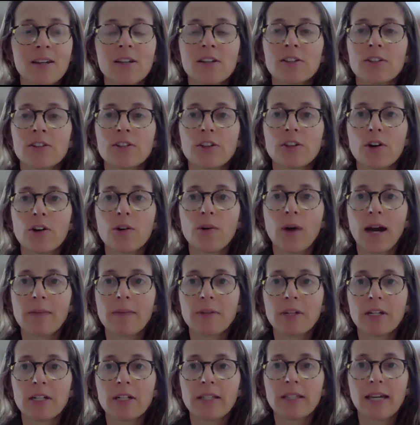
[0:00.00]
So I'm
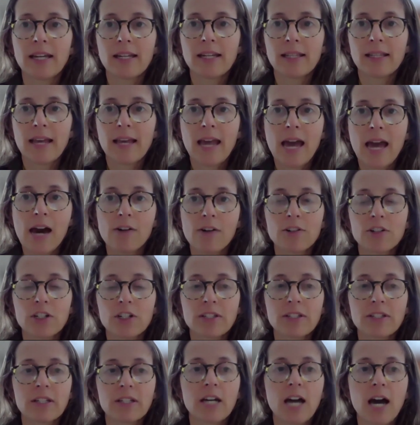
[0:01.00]
going to lay out
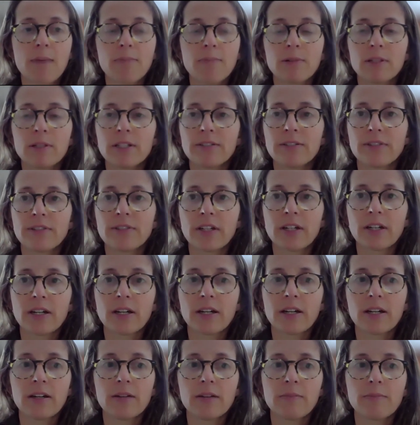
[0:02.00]
just a couple of
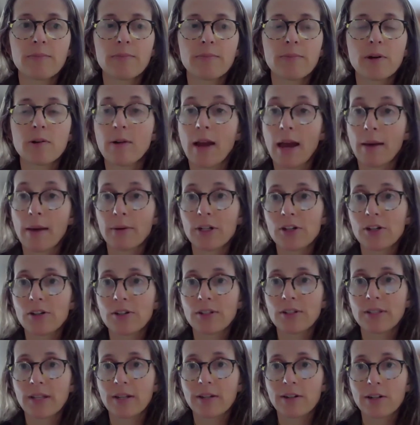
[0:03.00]
the parameters
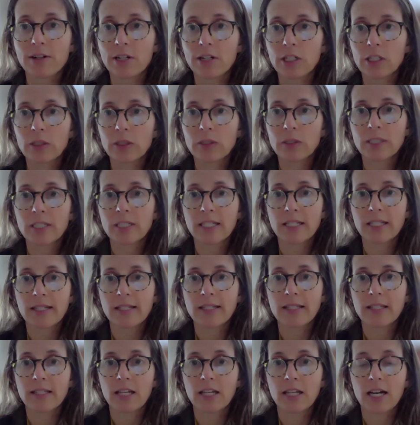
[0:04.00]
that are included in
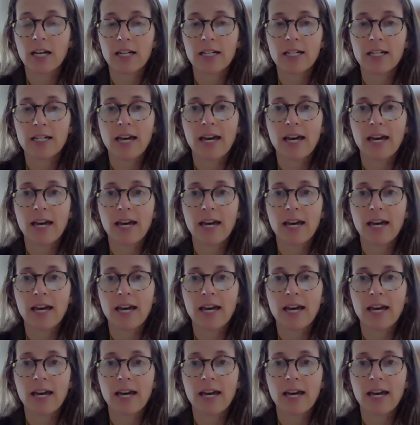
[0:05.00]
this law,